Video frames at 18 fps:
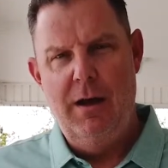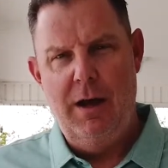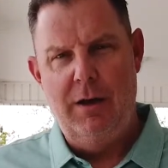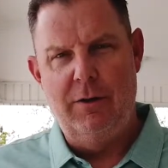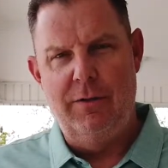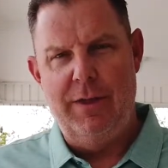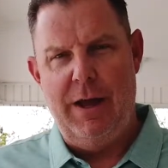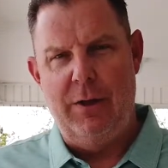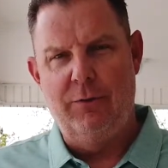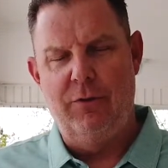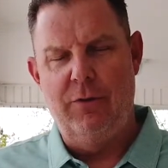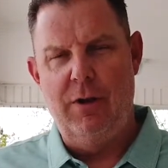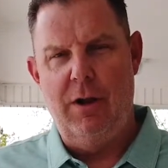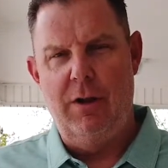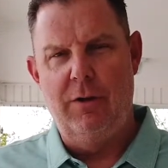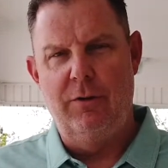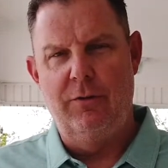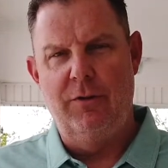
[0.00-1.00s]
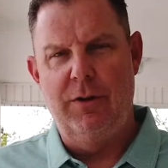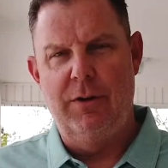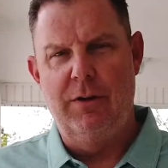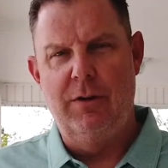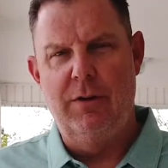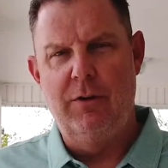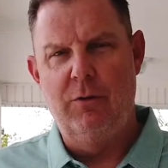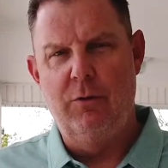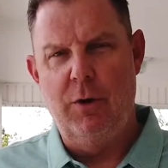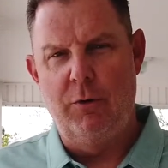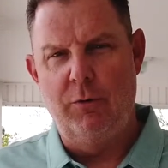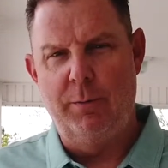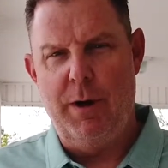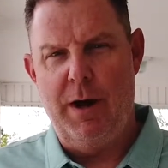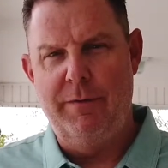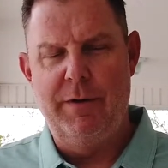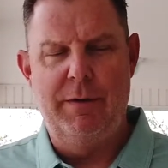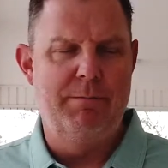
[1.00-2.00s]
$100,000 in gross
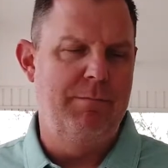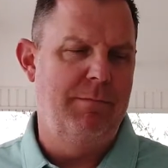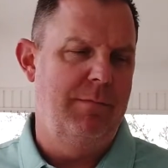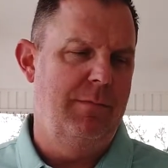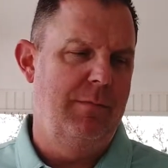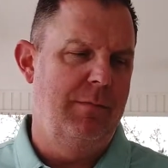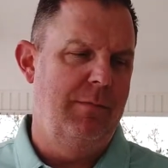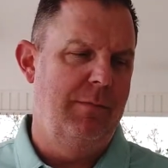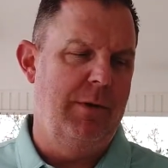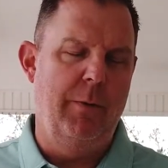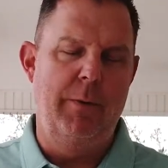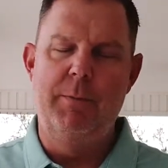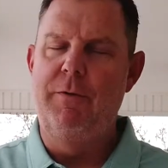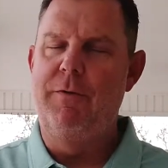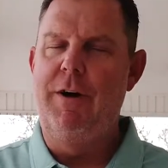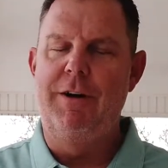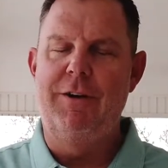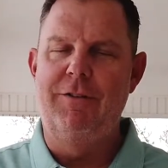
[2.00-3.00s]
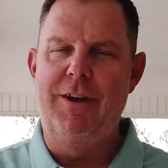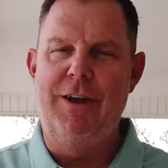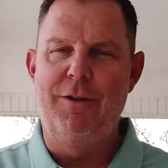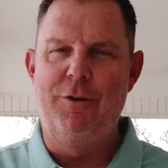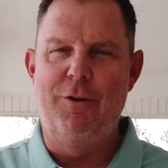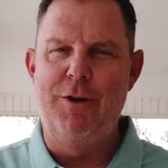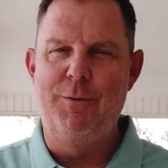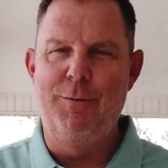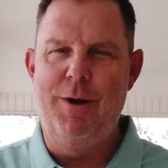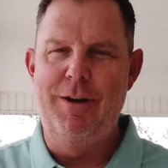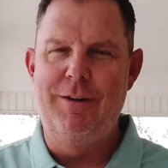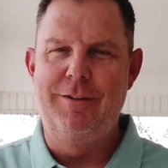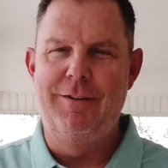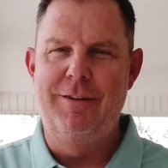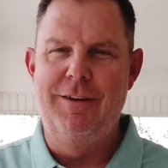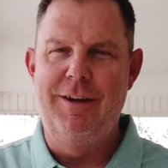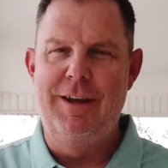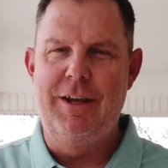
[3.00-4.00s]
profit. Then we move on in
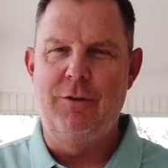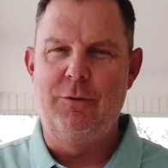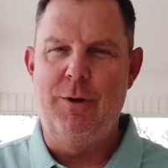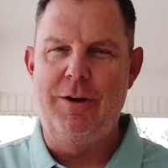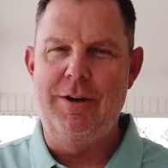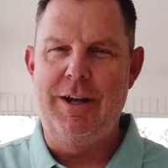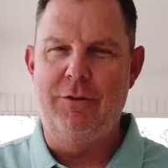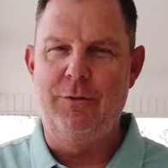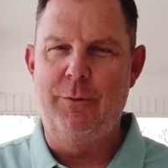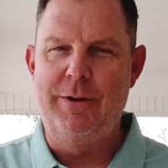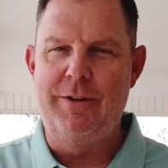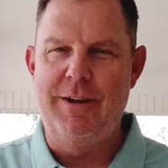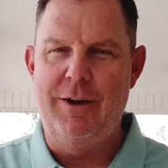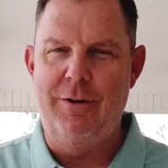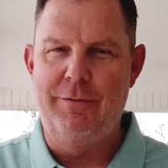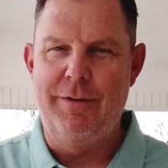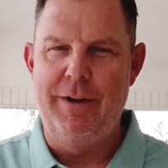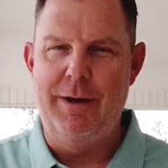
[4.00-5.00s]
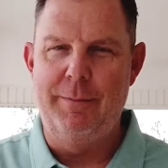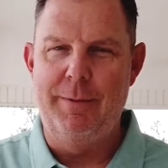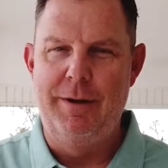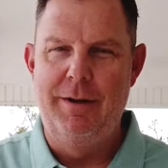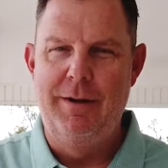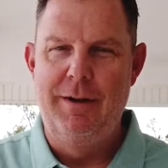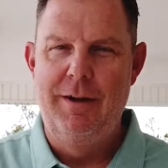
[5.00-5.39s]
1031 into our next retail flip.